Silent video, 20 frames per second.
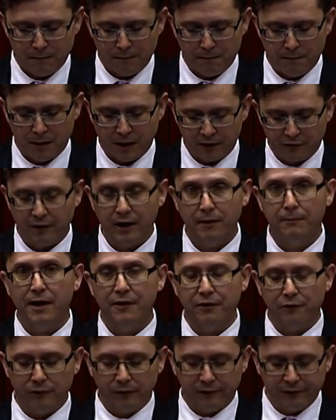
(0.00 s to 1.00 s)
My
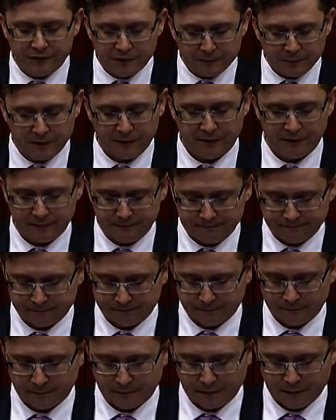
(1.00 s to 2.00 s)
grandmother Elizabeth,
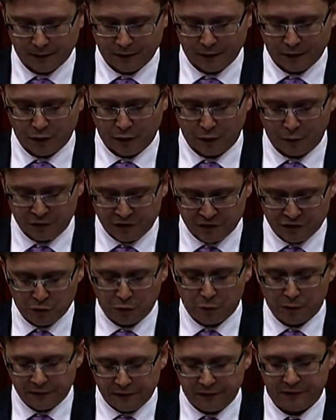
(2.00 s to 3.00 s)
who is still
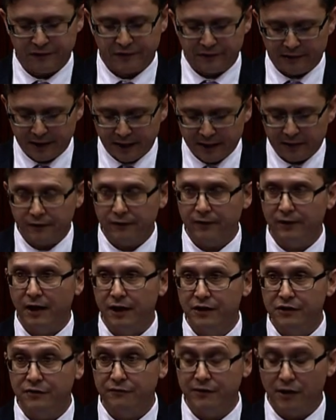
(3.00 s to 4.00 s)
with us today at the
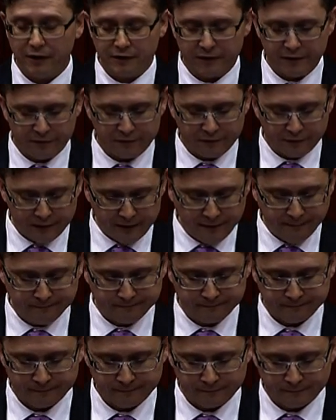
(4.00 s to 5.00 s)
age of 93,
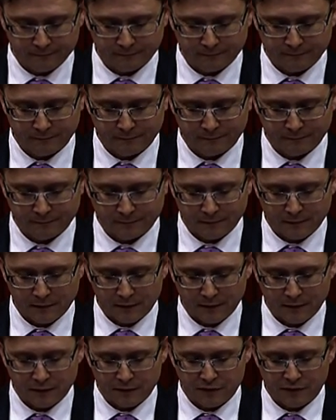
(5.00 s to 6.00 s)

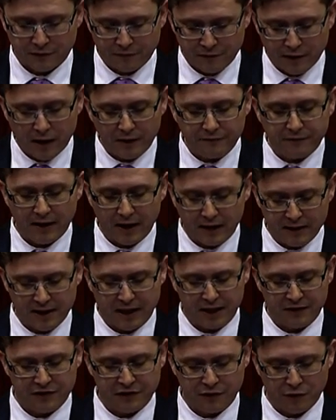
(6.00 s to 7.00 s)
survived that
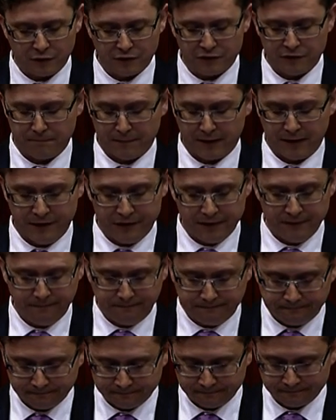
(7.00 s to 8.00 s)
Nazi
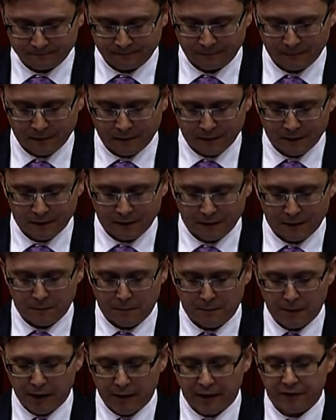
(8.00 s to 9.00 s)
occupation,
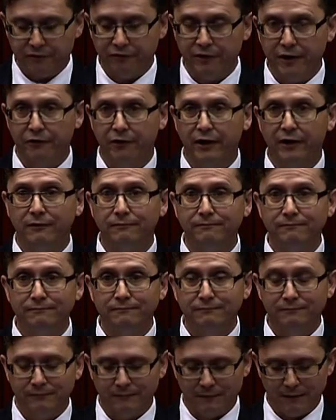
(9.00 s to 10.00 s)
married Frederick,
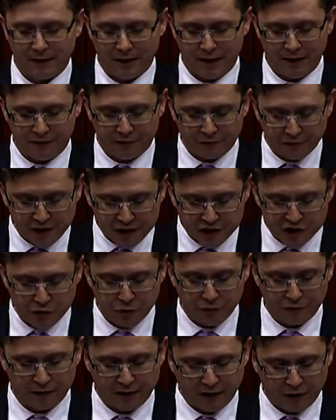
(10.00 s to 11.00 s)
had three
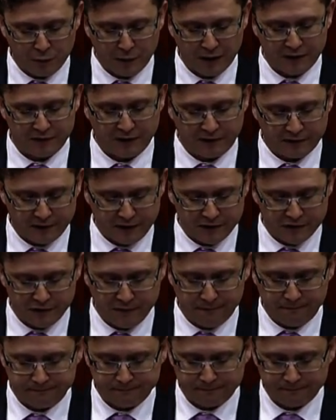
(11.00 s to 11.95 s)
children in quick succession,